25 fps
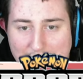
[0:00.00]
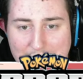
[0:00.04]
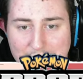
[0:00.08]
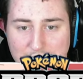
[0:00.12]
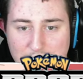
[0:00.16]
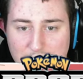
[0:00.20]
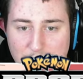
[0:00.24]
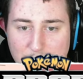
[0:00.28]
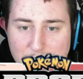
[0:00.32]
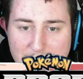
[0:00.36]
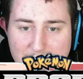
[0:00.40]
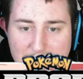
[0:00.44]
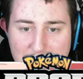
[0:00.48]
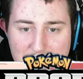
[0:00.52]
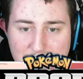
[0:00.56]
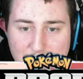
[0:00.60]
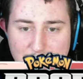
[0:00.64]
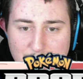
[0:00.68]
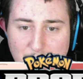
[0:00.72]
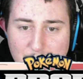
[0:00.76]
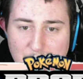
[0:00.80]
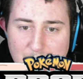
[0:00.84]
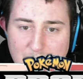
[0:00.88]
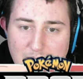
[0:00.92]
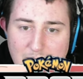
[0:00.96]
so because I was
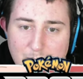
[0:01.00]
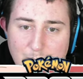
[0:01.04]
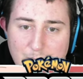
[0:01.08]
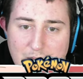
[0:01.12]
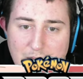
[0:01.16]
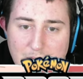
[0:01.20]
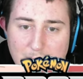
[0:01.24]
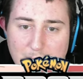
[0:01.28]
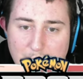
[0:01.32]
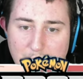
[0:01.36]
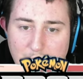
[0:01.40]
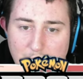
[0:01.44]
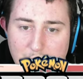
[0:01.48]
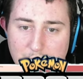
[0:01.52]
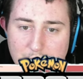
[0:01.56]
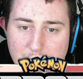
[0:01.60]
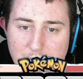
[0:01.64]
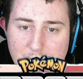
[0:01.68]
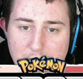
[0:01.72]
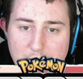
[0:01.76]
holding a rare bone,